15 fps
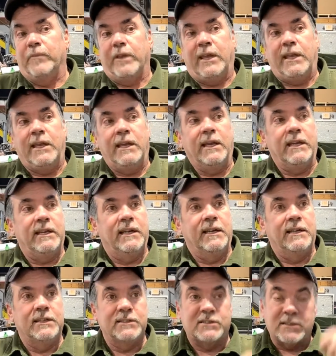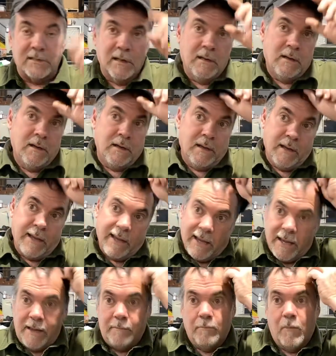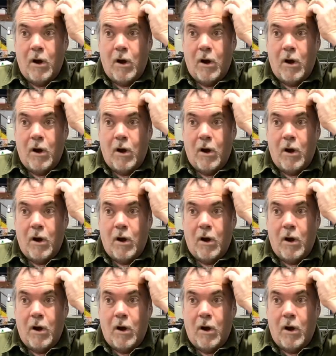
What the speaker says: He is a